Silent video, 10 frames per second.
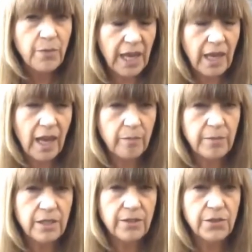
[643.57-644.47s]

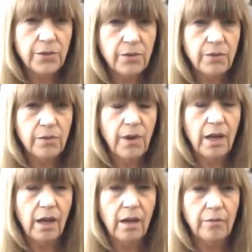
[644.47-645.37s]
happen to
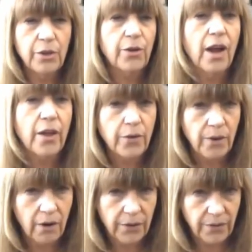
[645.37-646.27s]
your other
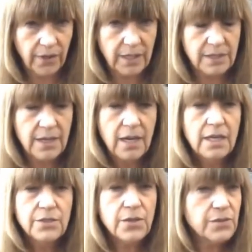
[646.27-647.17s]
arteries.
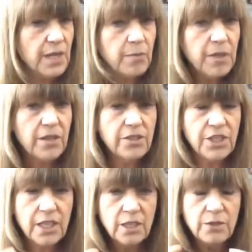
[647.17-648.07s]
So some of the
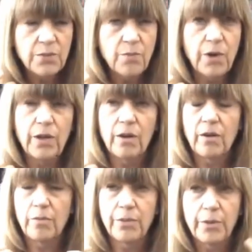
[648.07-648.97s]
genes
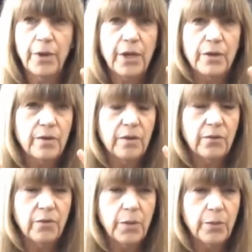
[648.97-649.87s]
will
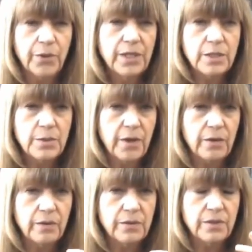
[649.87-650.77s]

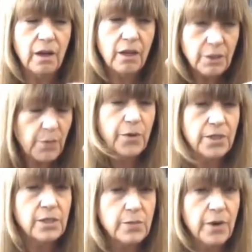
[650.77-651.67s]
predispose
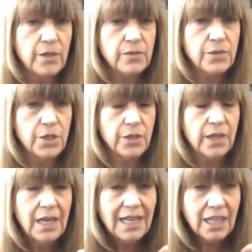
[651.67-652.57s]
to
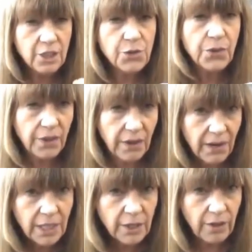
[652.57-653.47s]

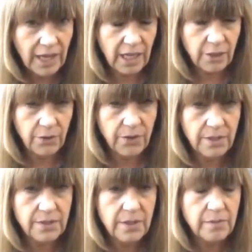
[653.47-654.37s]
intracranial
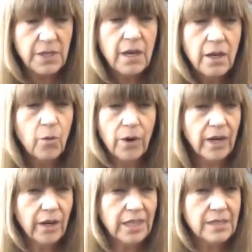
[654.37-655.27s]
aneurysms,
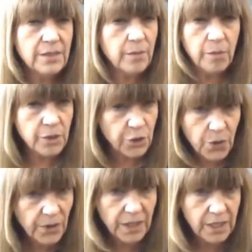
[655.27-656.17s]
whereas the
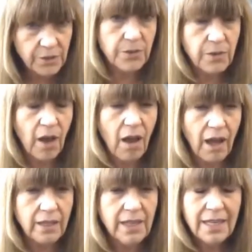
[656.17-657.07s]
majority do not.
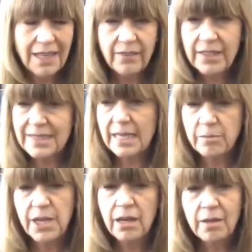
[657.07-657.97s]
At the same
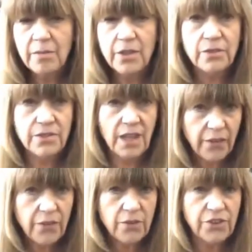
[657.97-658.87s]
time, there's
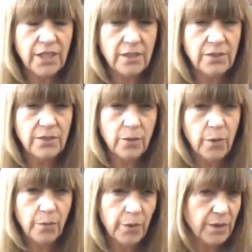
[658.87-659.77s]
other genes that will
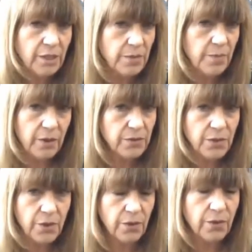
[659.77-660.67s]
predispose to
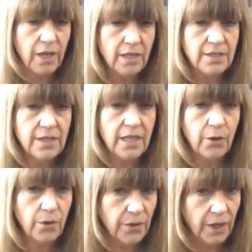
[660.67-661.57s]
early onset
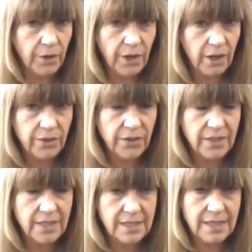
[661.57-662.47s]
coronary artery
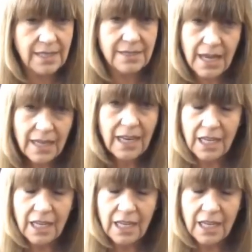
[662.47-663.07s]
disease and